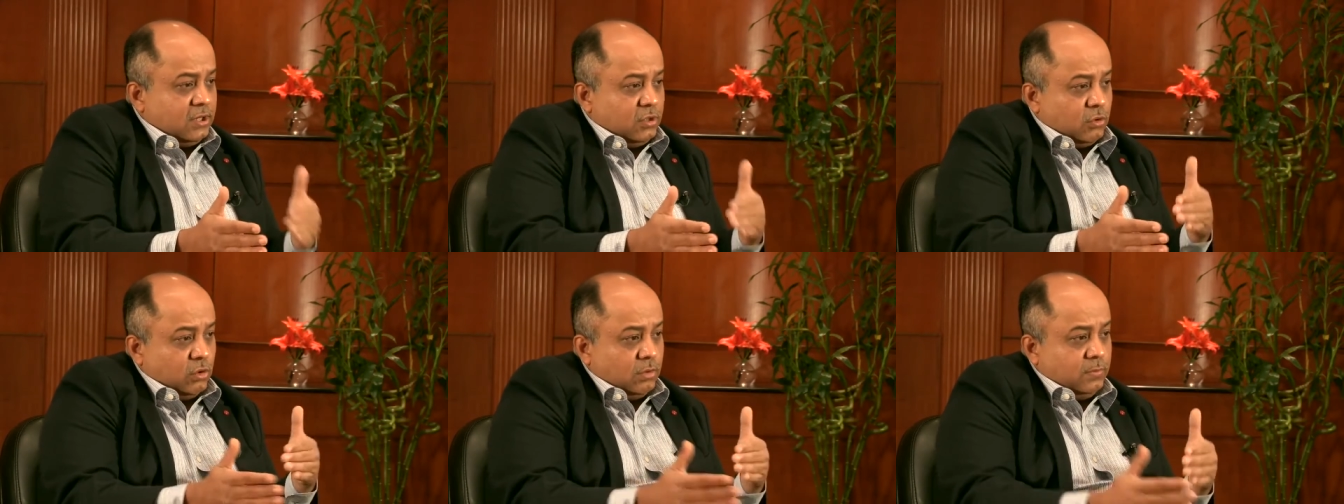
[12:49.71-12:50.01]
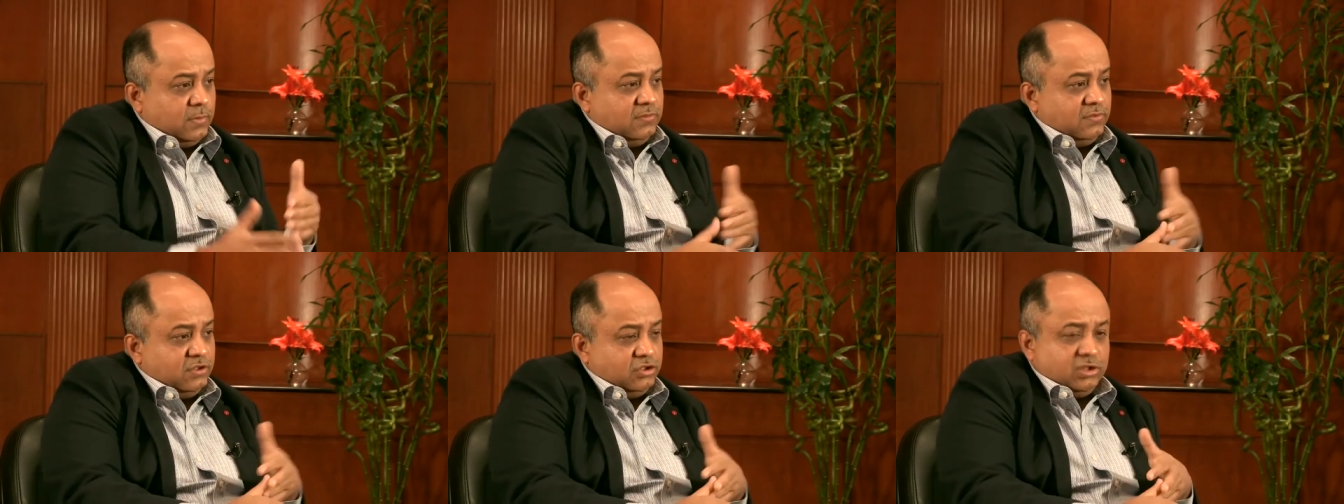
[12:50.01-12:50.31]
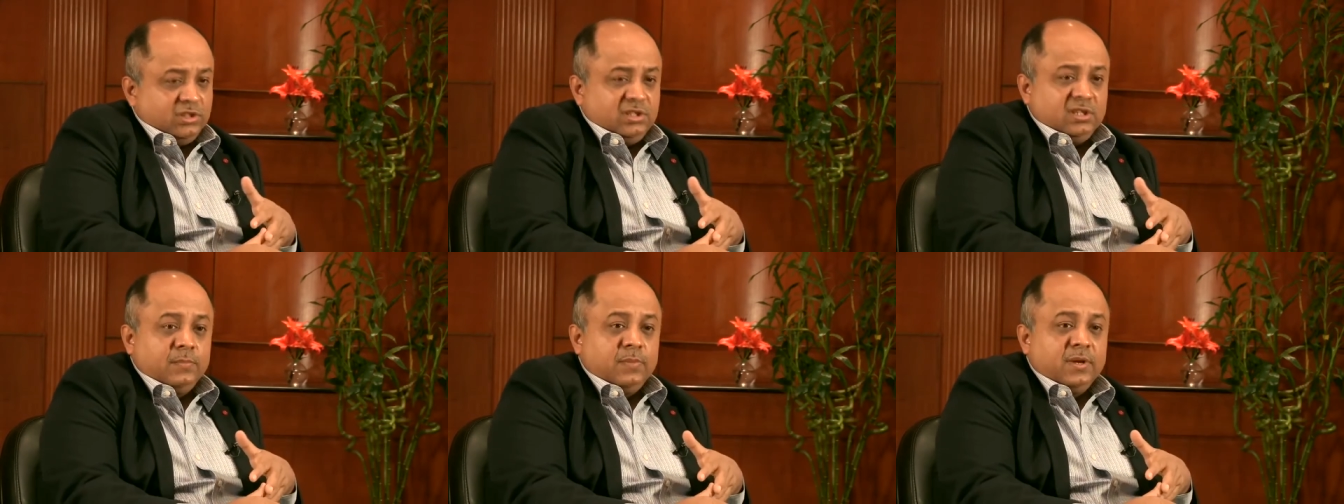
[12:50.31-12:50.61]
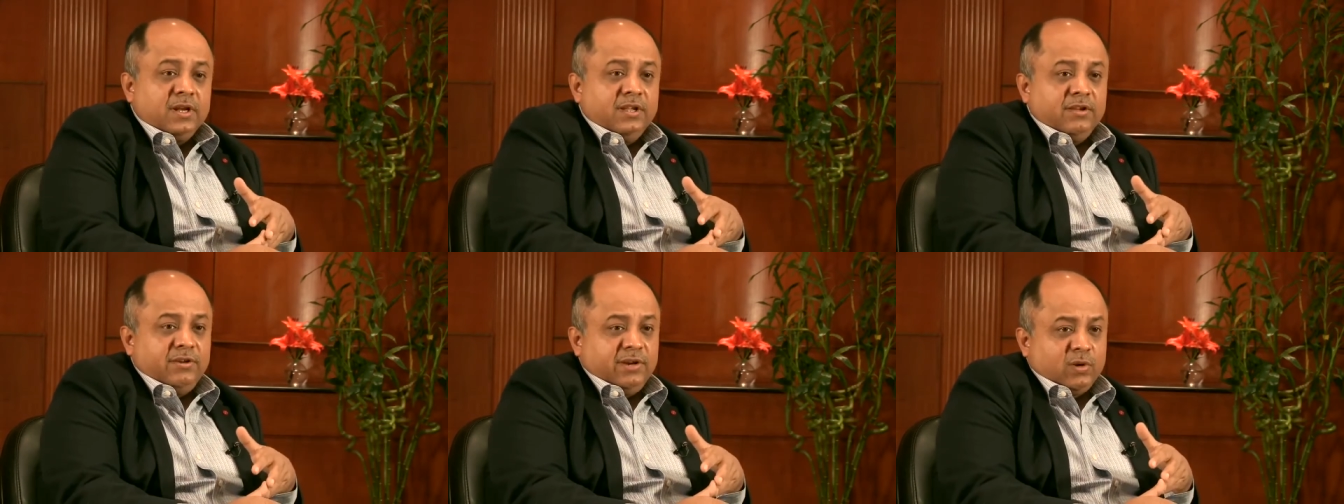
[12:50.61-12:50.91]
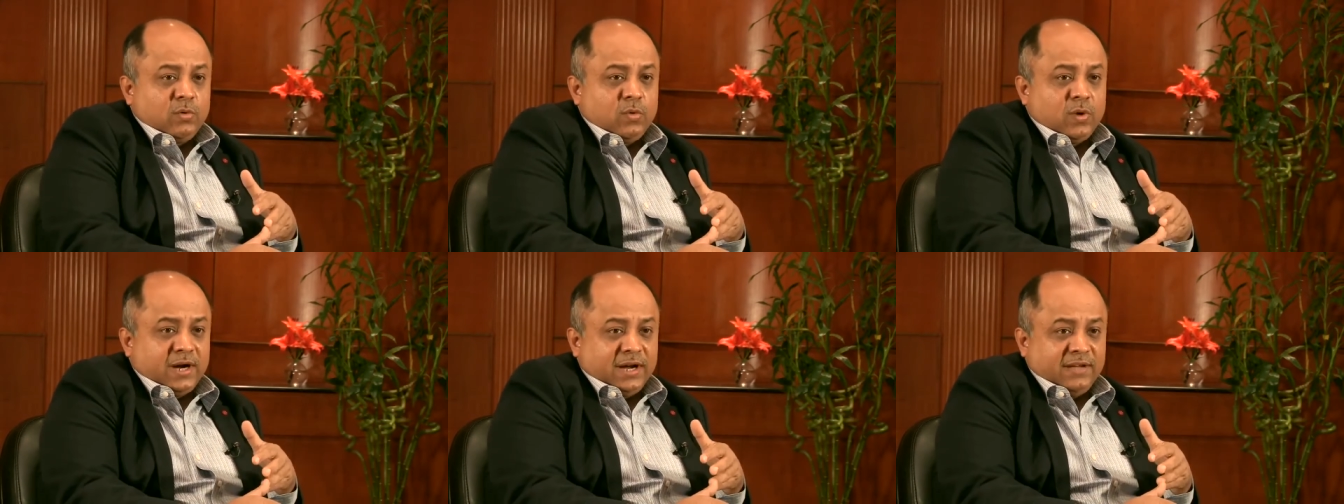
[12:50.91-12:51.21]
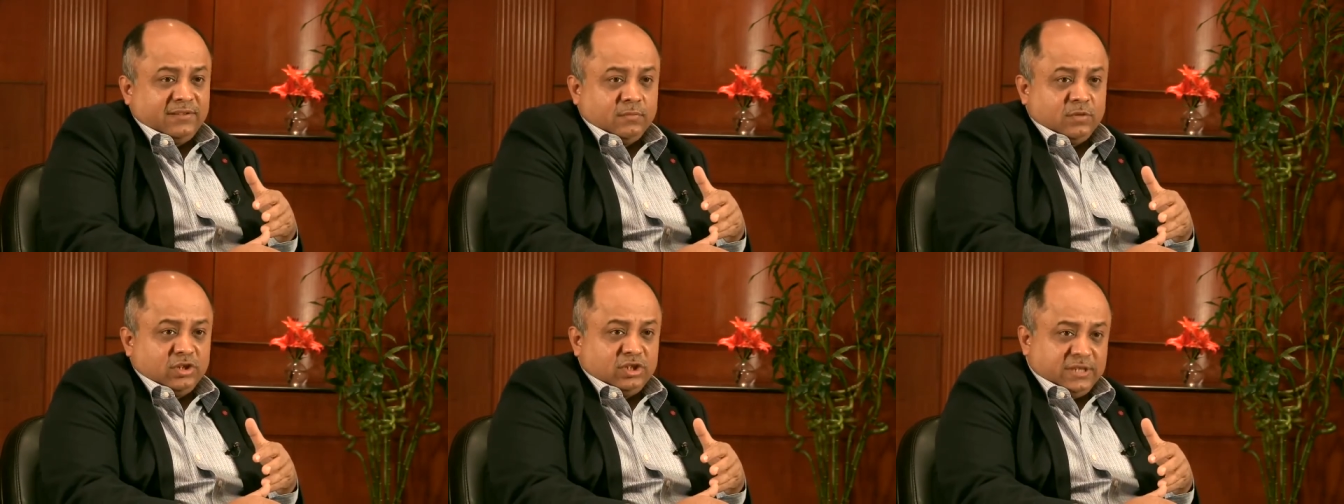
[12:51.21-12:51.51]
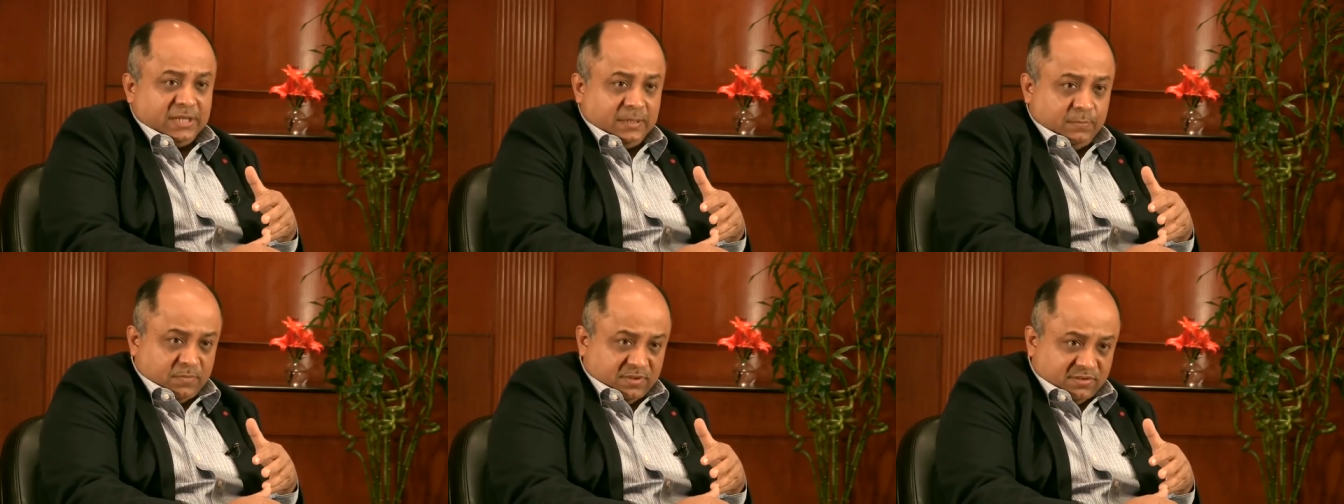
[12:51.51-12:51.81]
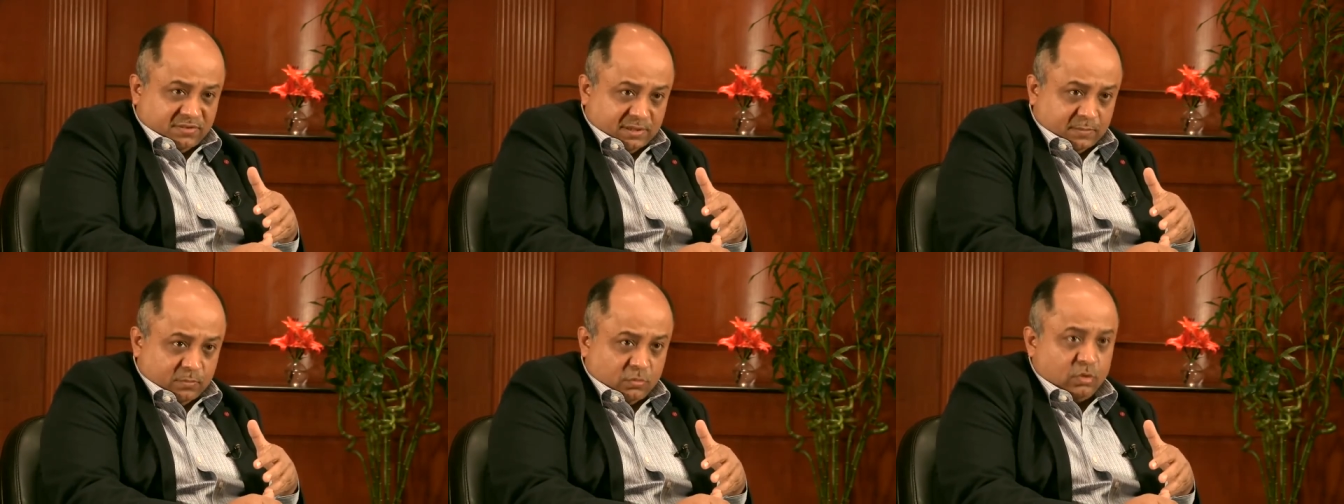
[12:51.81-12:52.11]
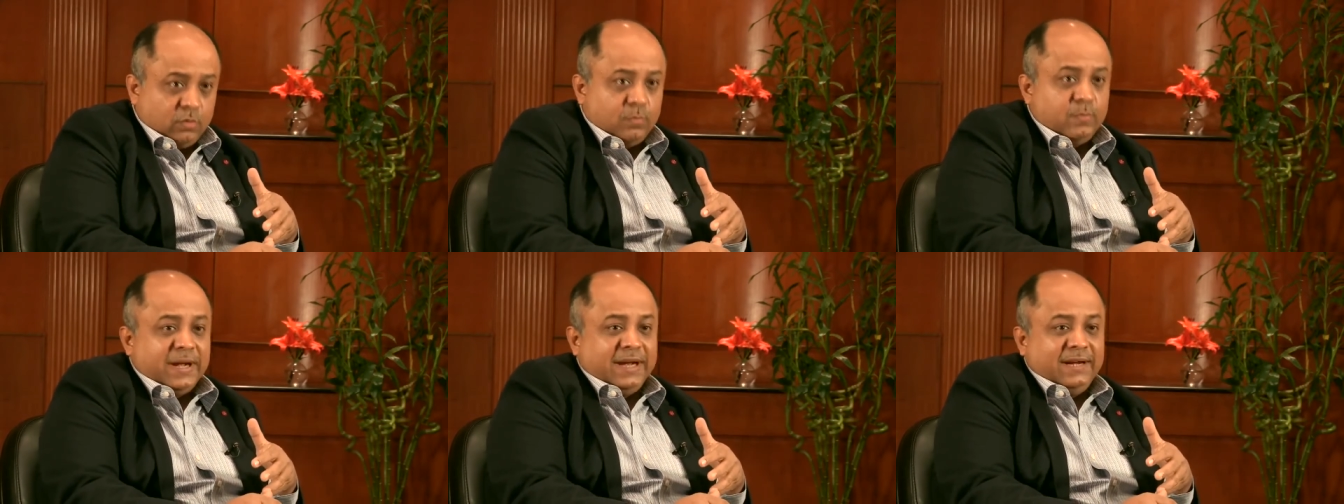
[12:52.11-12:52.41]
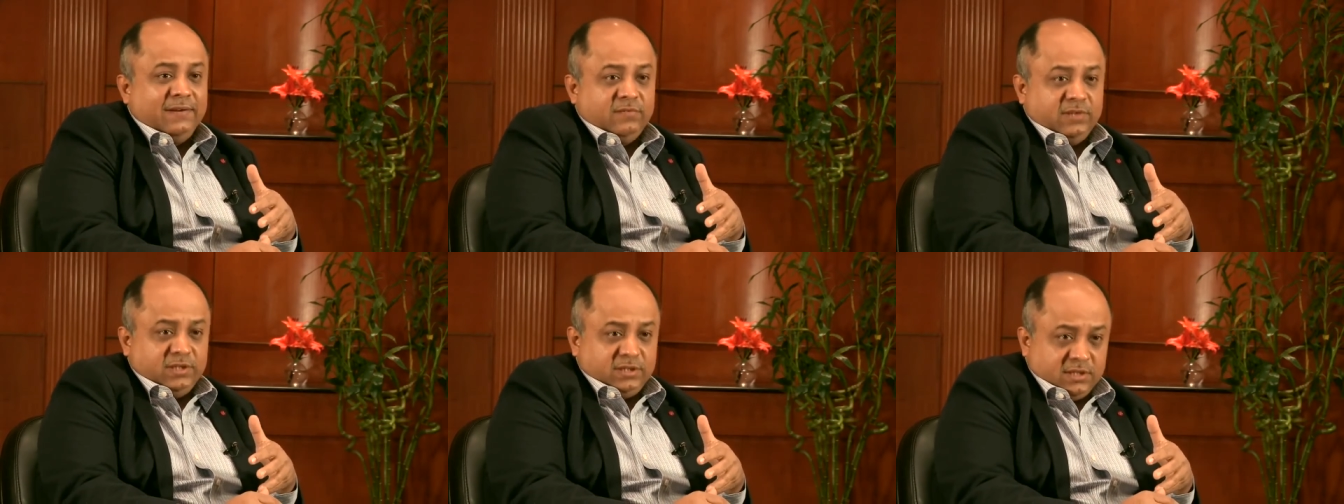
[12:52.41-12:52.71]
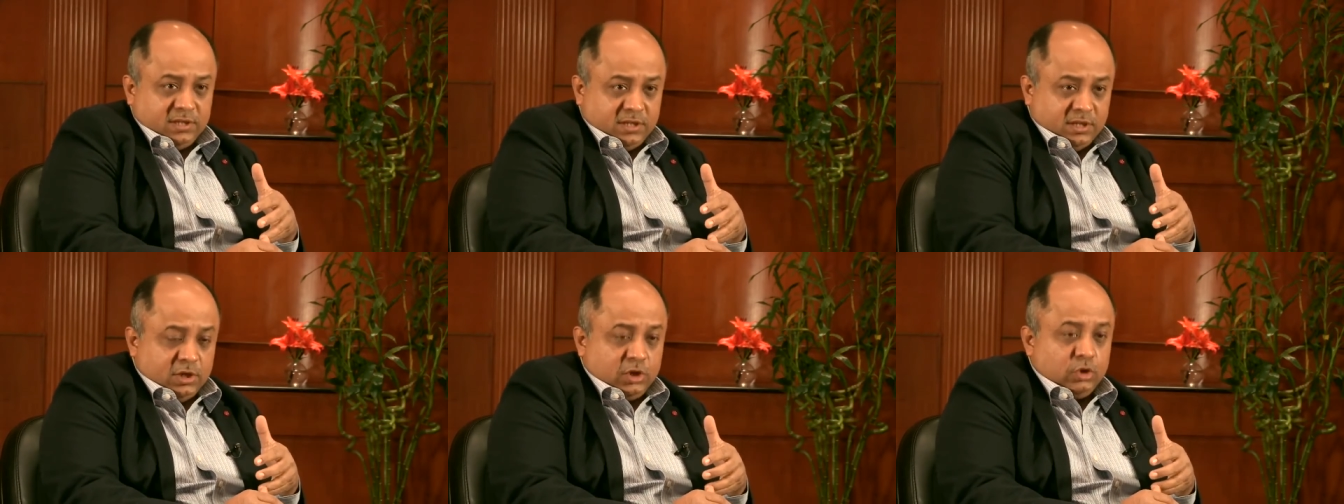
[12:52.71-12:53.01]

Dolby Vision typically requires about ten percent more bandwidth